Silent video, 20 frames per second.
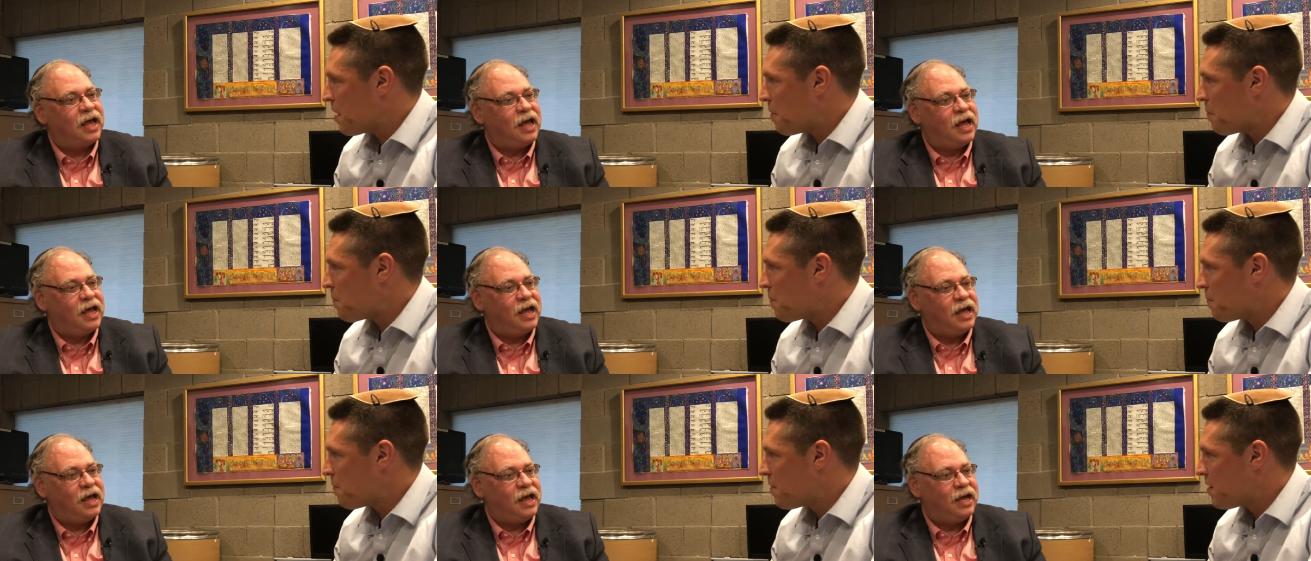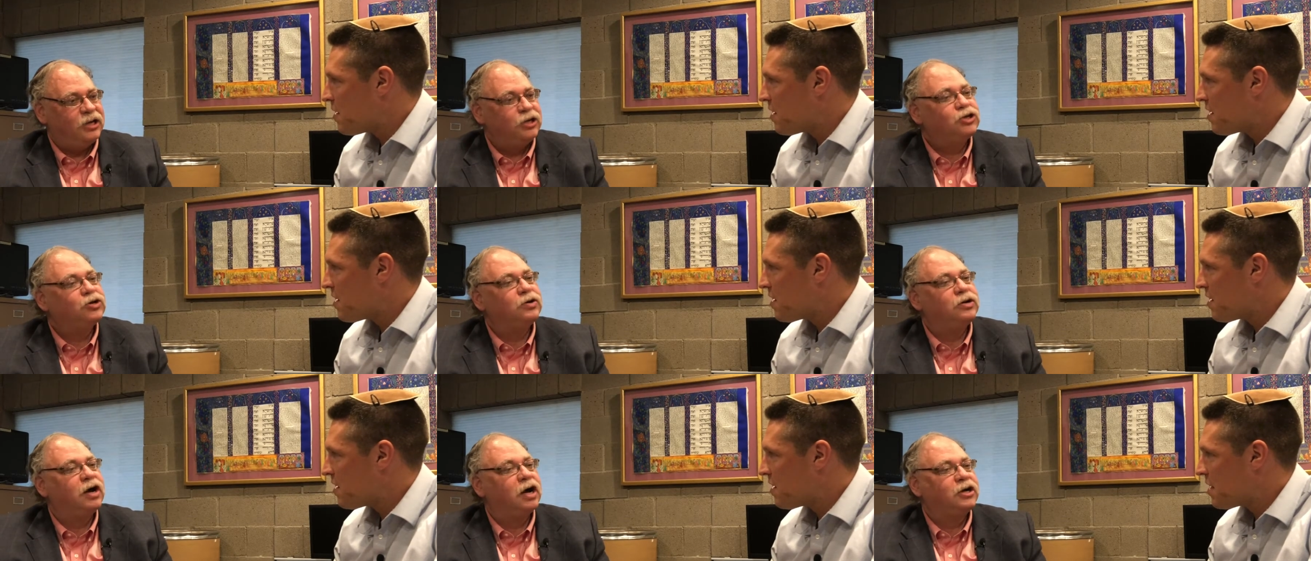Speaker 1: a
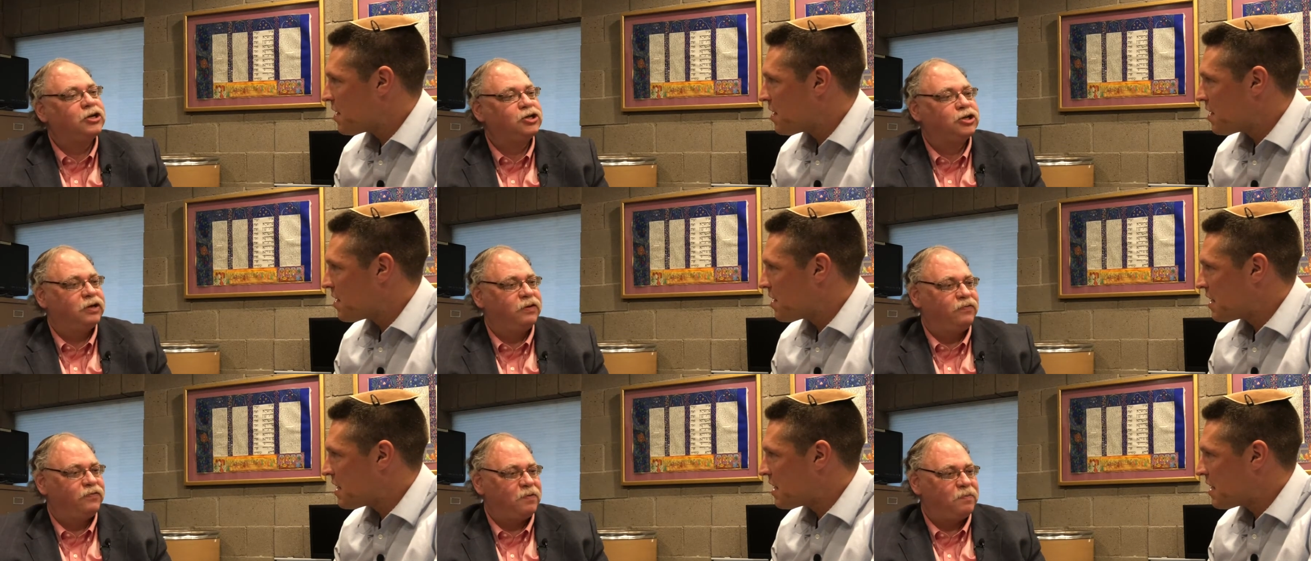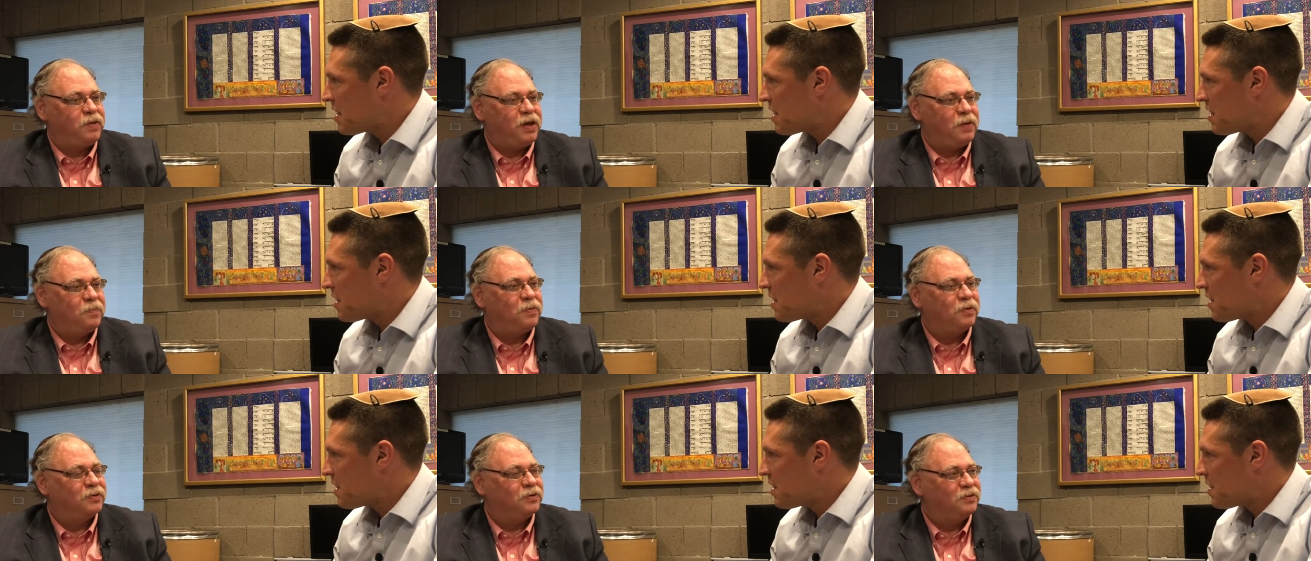introduction for
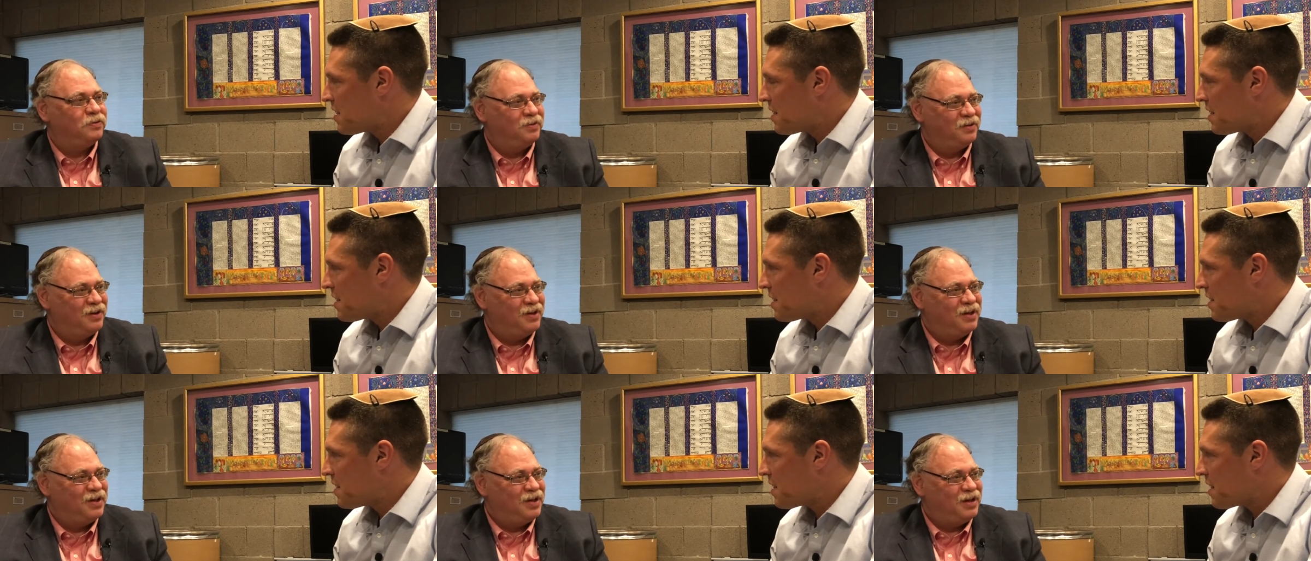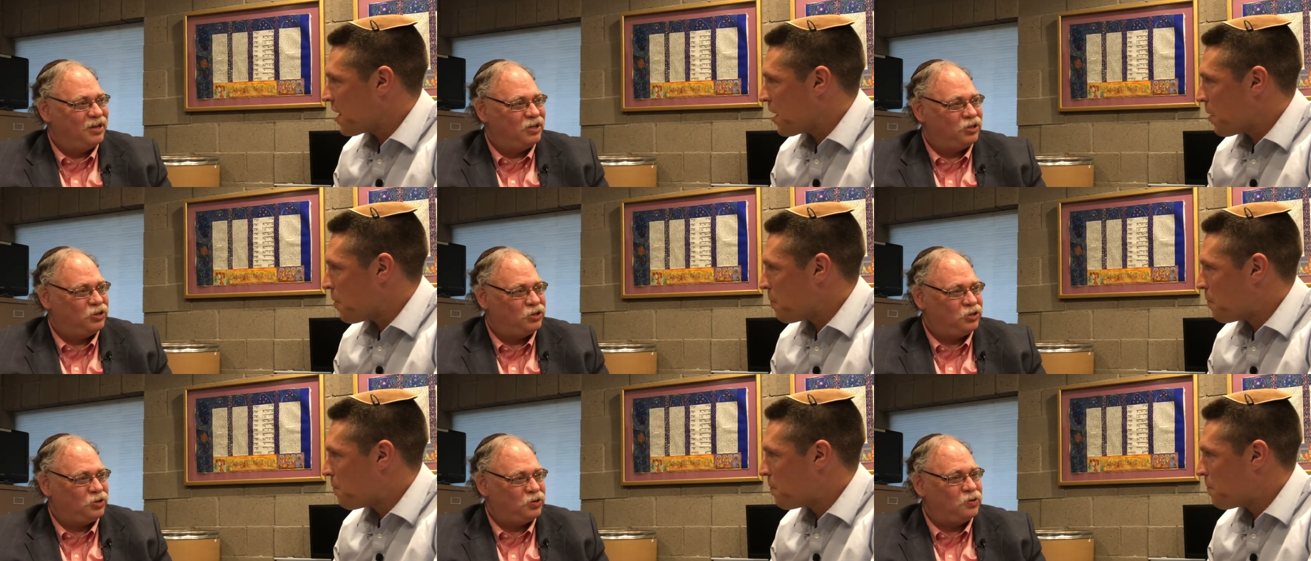people yeah.
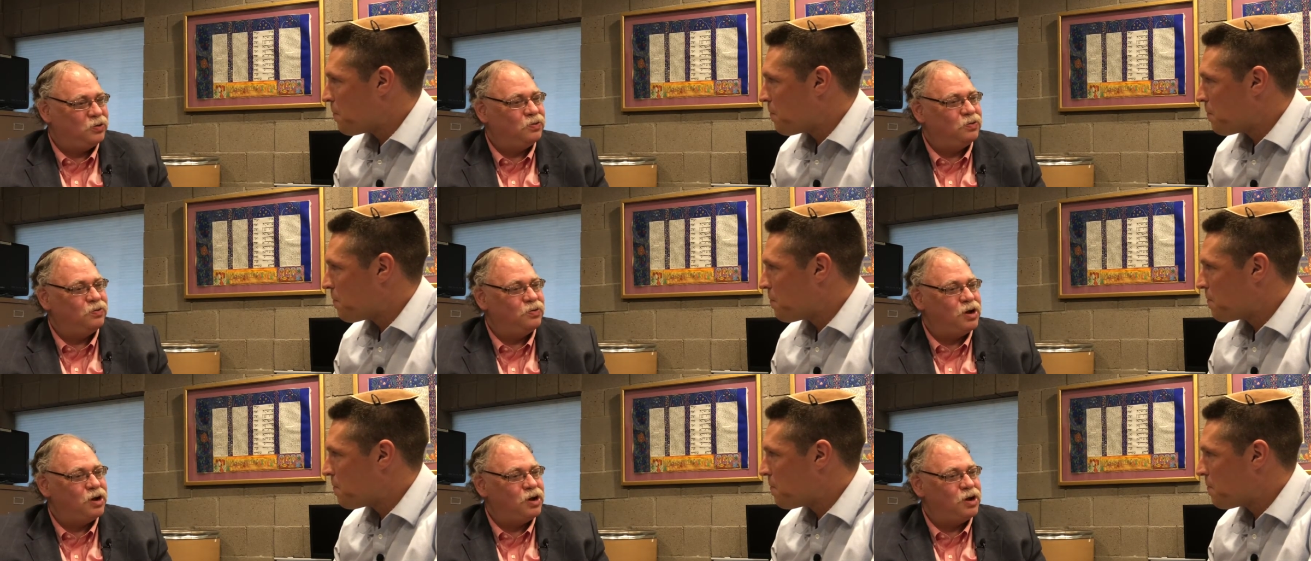to